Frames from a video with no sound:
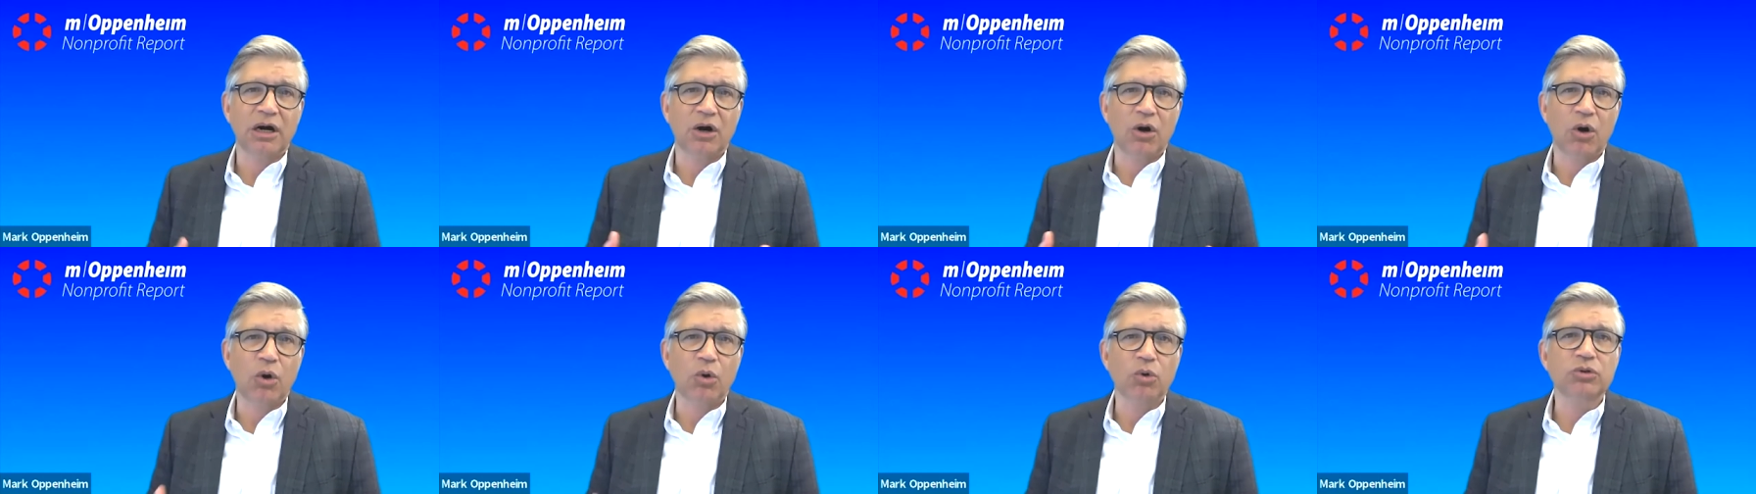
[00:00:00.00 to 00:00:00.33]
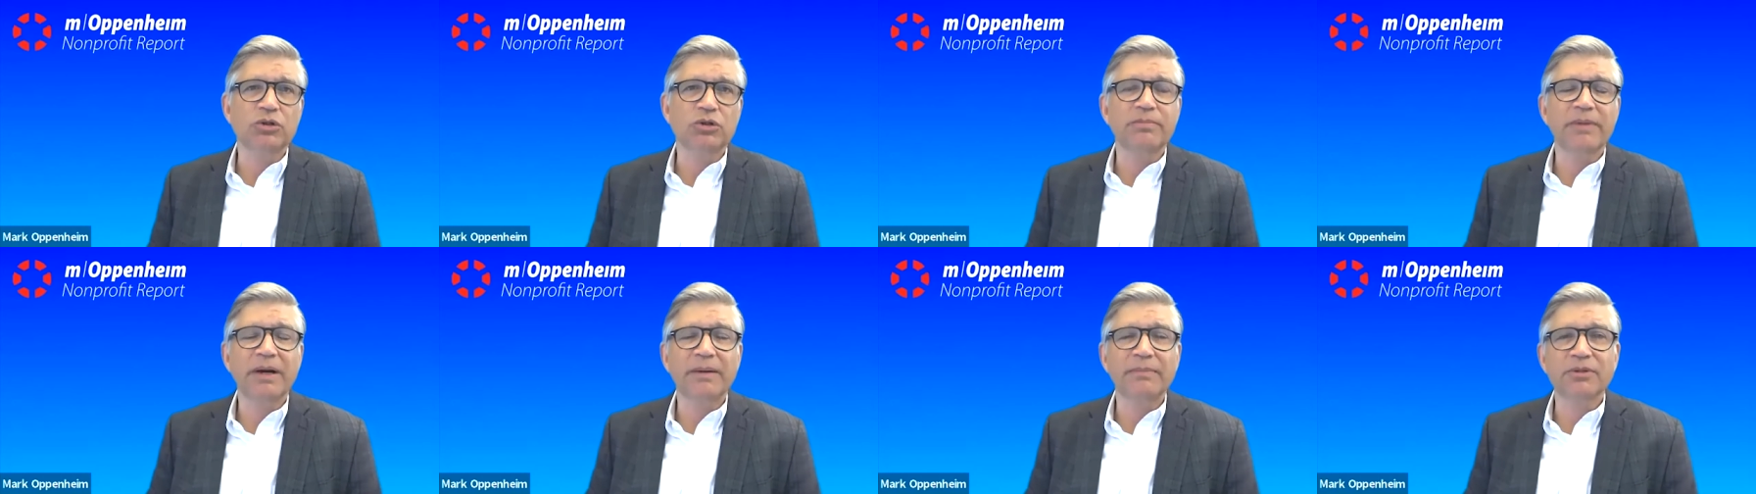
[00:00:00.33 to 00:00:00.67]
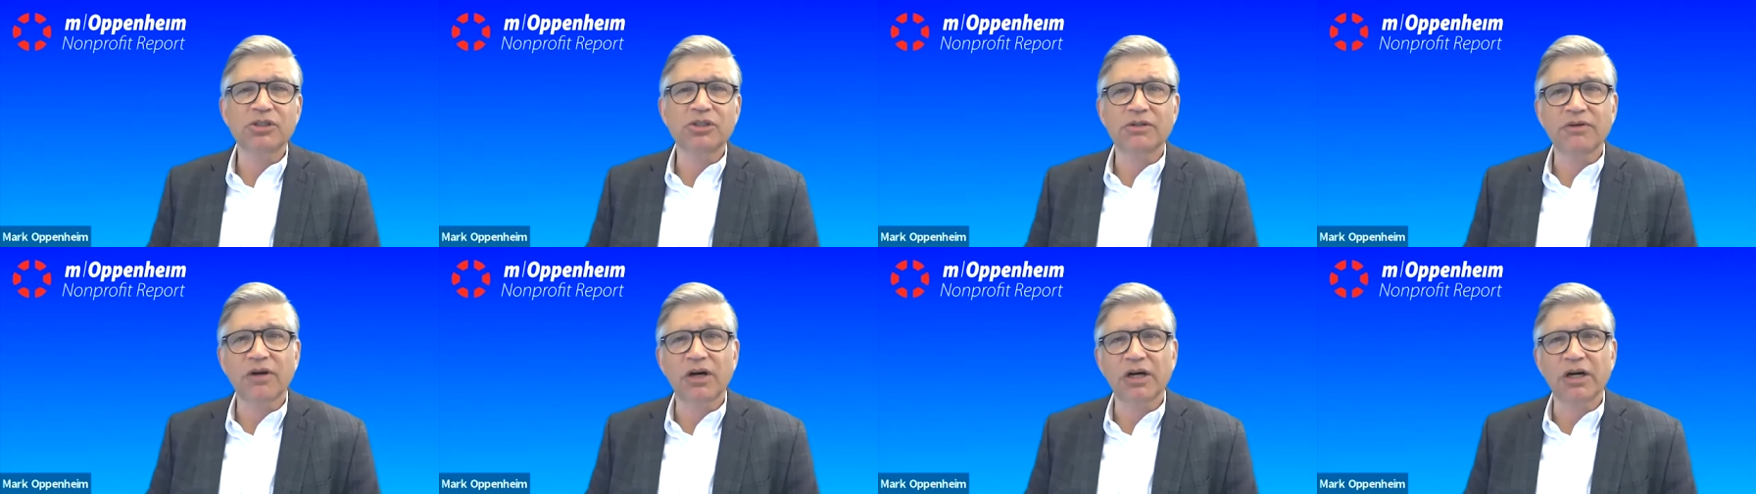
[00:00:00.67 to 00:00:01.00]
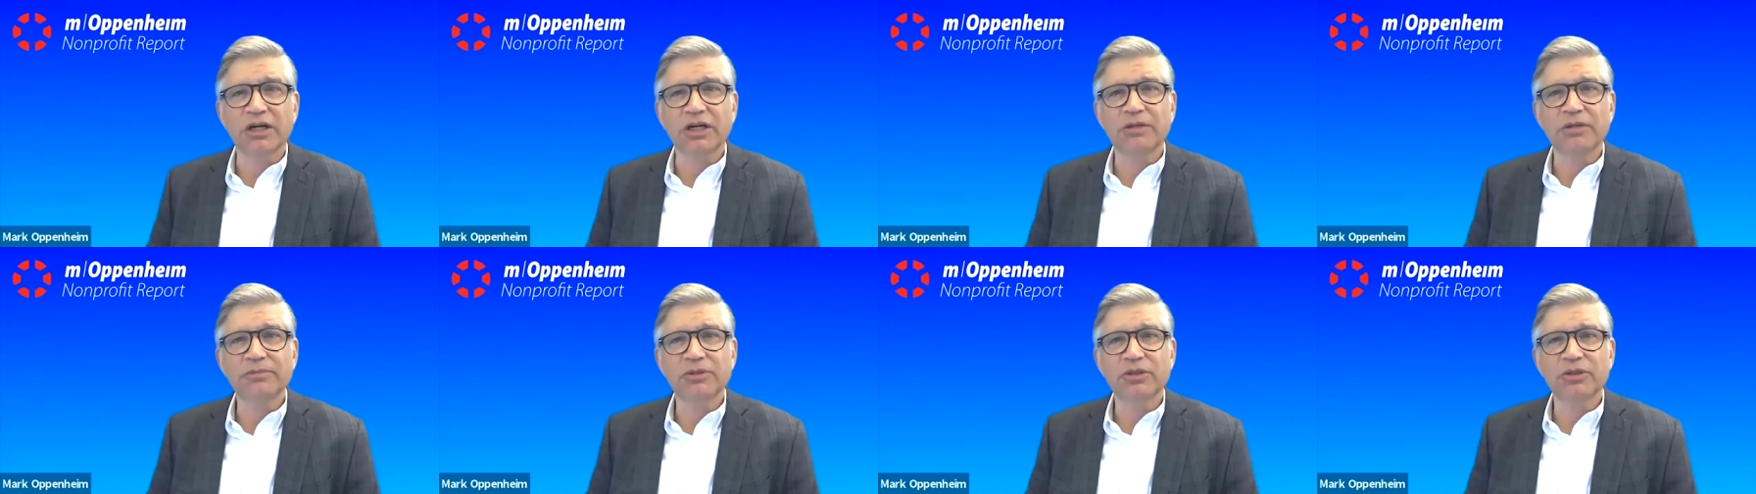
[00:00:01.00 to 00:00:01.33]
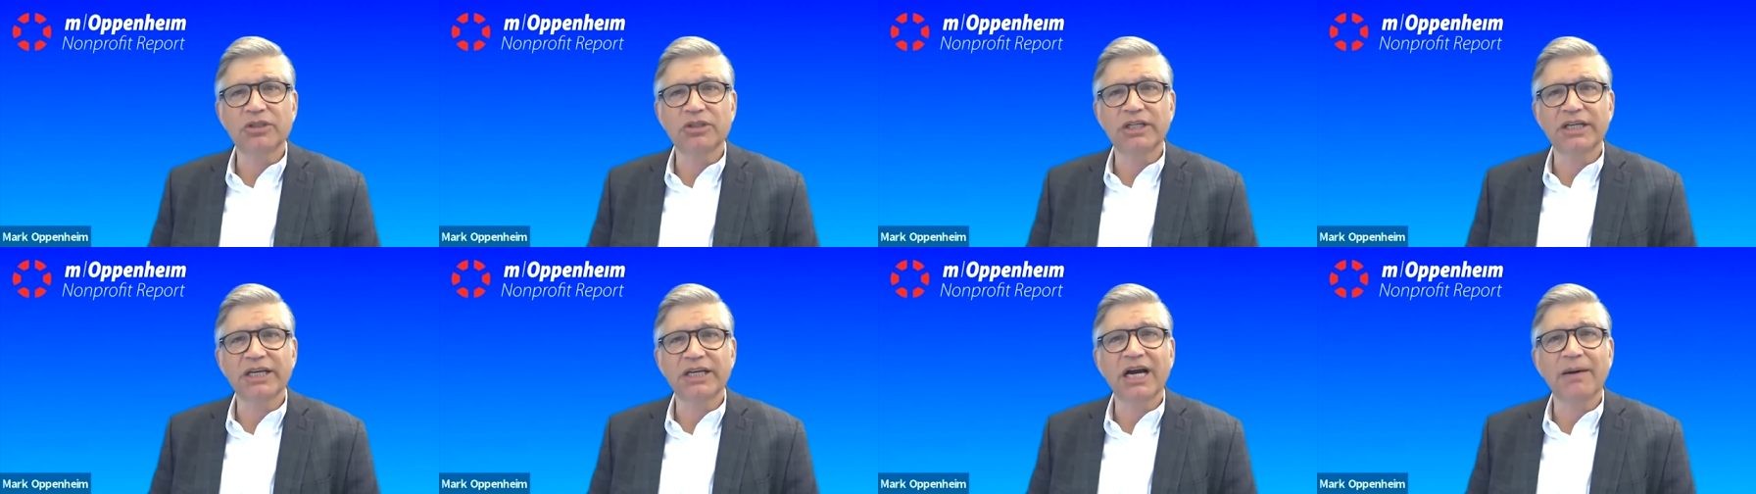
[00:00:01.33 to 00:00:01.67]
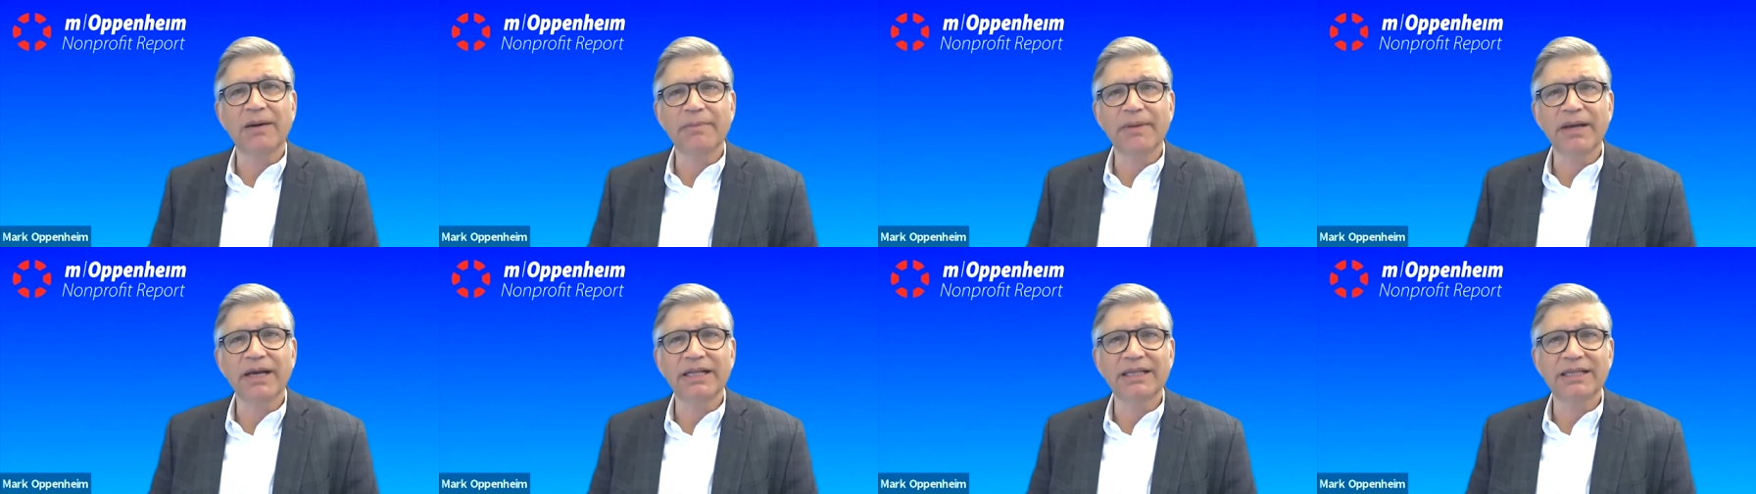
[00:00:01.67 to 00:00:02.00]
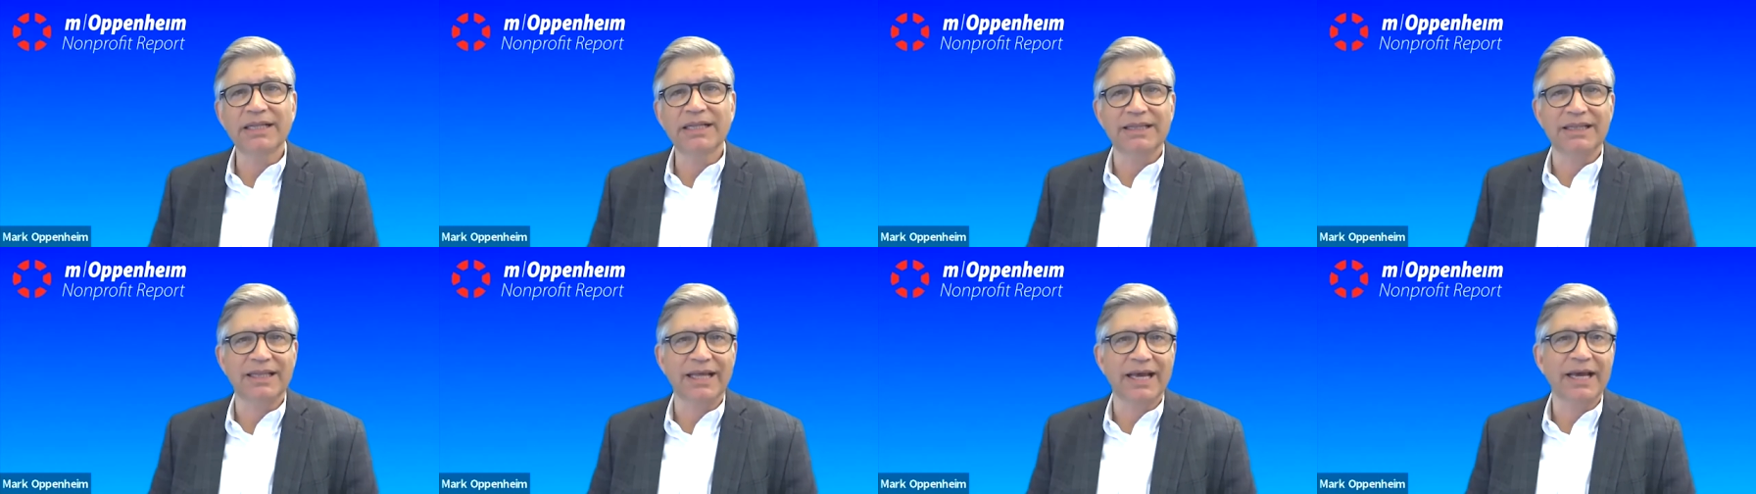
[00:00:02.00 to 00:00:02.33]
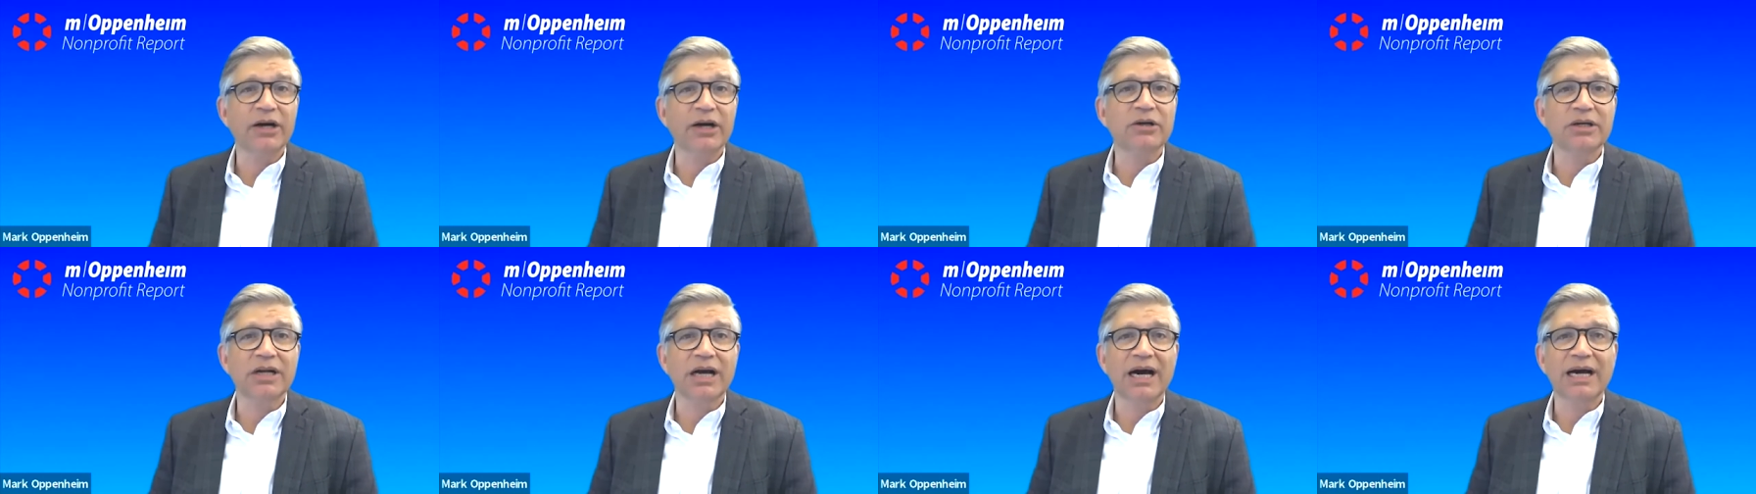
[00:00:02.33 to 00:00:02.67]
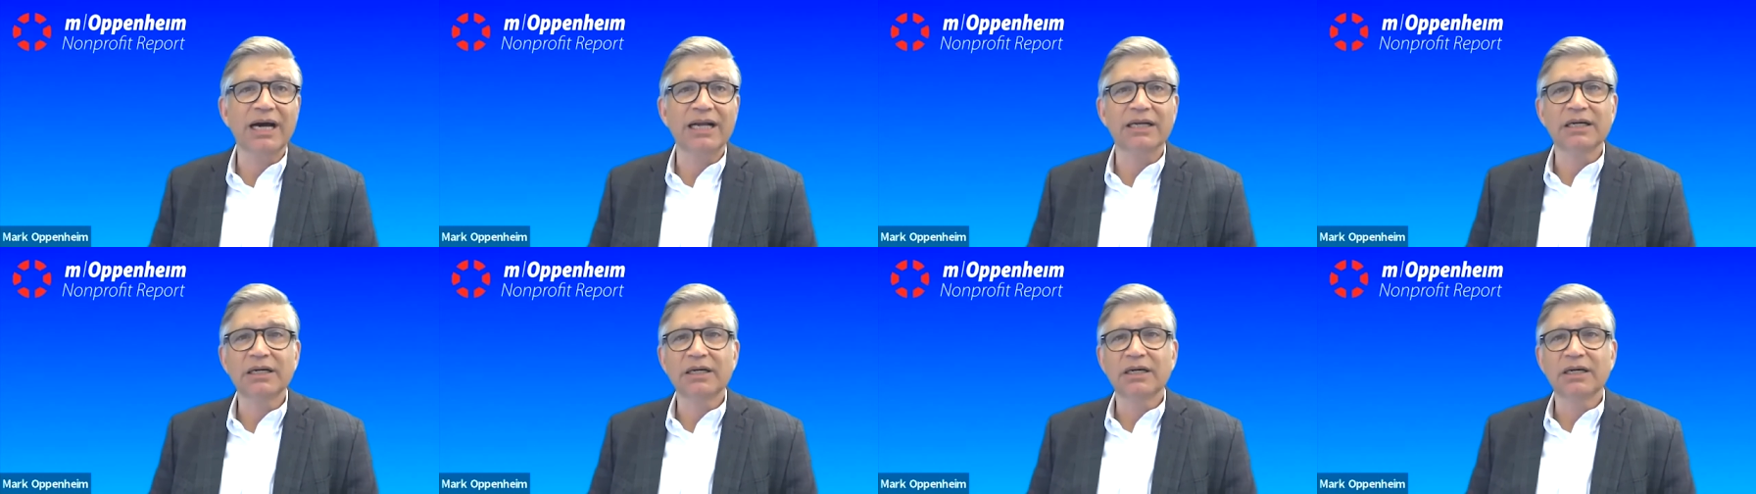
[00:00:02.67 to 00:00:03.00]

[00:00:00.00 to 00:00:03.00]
older members of our community come in, that they are not